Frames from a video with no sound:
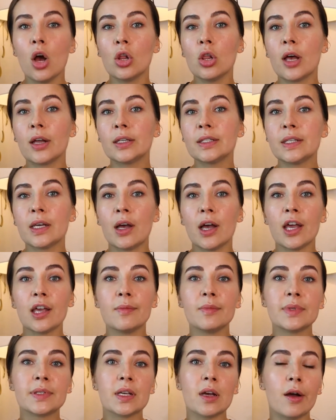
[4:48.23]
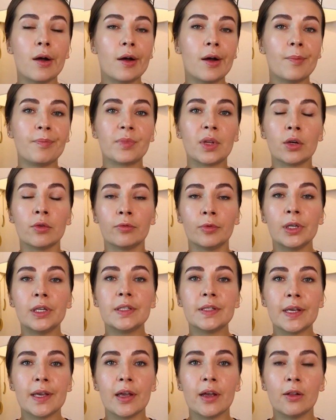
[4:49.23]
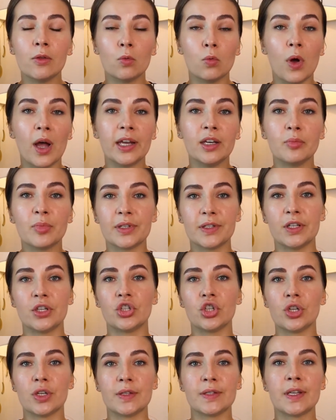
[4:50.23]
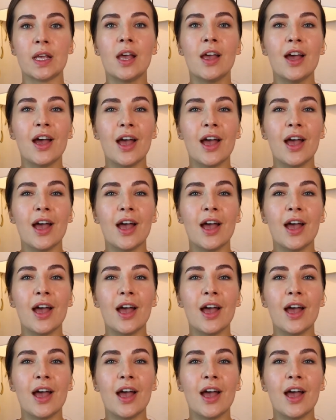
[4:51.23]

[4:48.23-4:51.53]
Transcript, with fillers: A lot of times um, retail wine positions